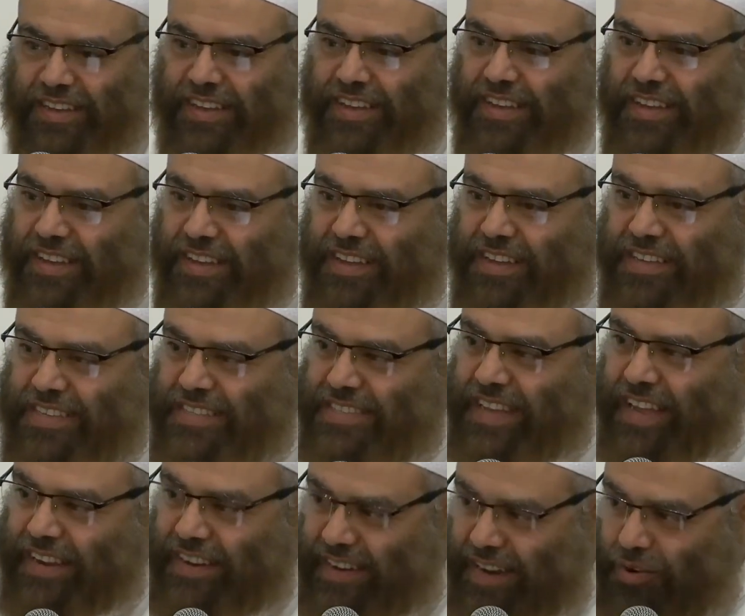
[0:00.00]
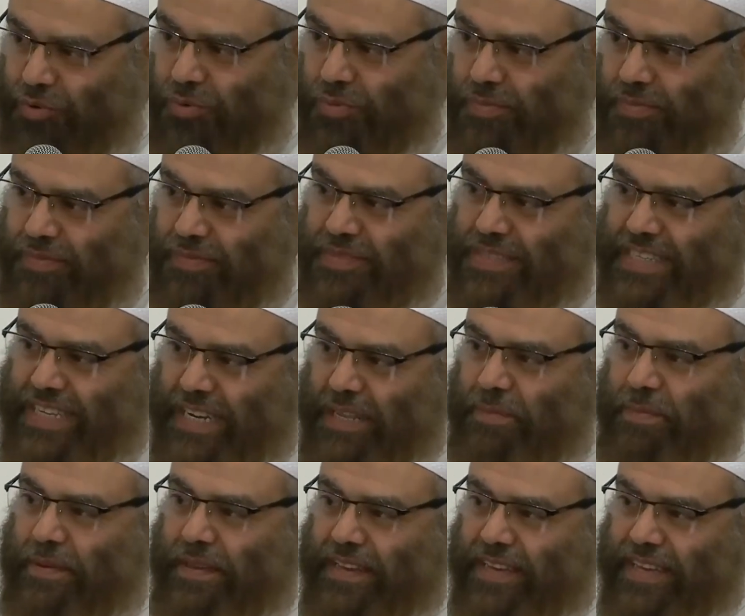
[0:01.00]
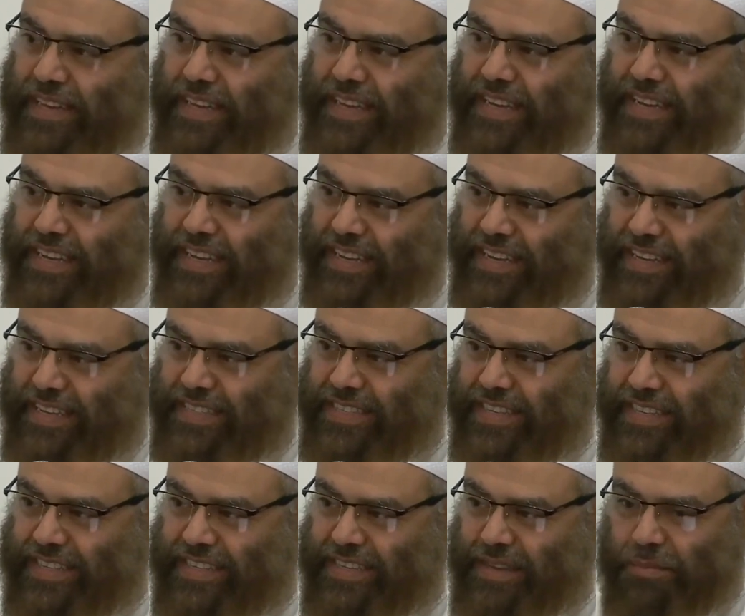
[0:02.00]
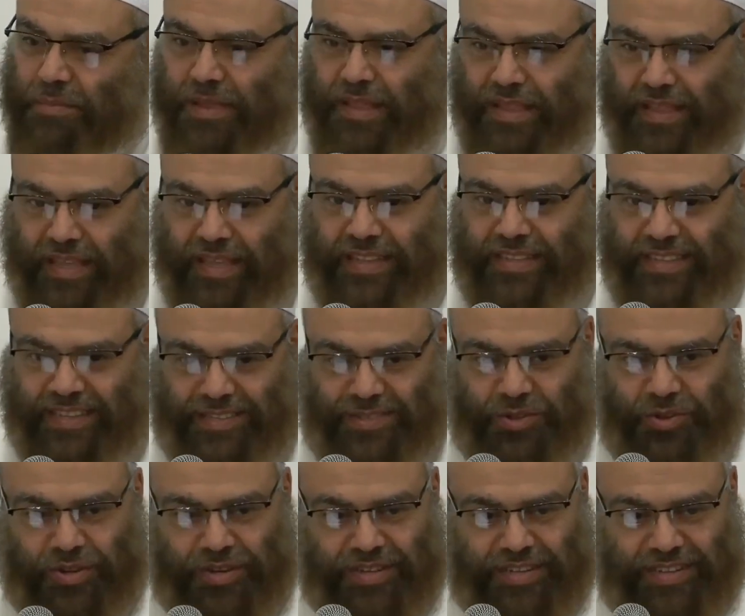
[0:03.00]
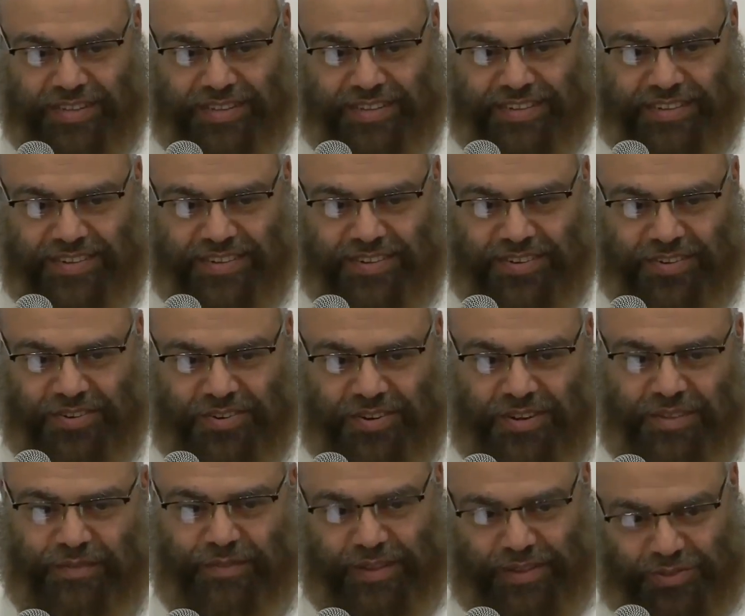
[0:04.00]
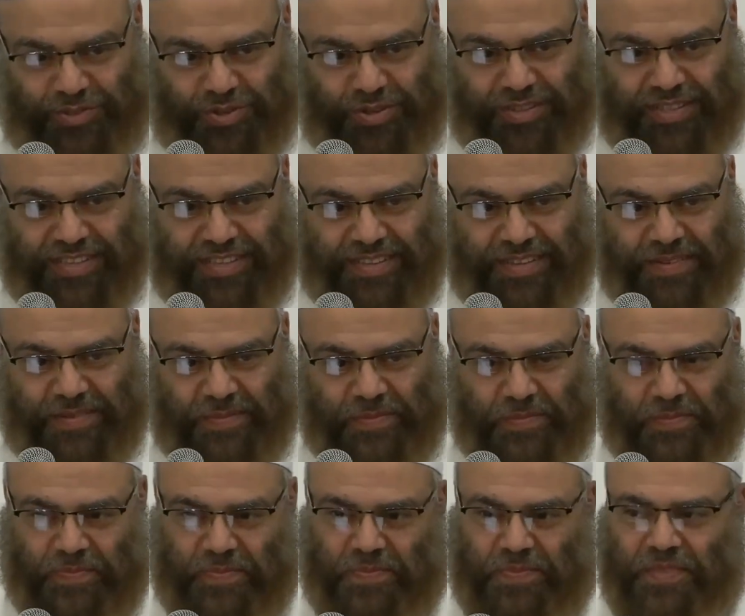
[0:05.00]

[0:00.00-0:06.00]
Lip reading: Is a nawm, sleeping, is it something that tastes good or it feels good?